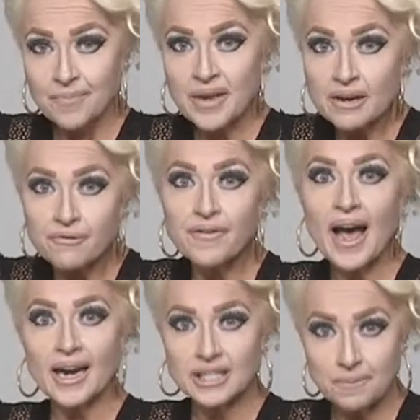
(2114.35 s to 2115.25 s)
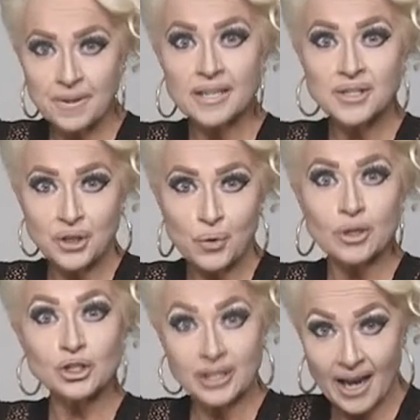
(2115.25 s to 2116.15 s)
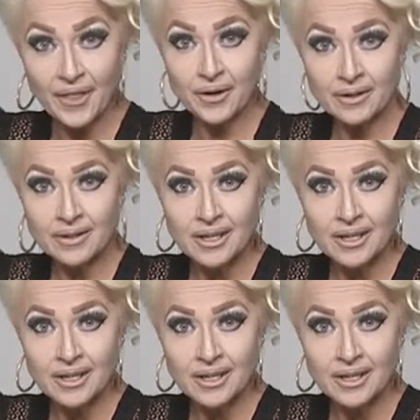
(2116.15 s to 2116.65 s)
in fact, the pinks and the orange together.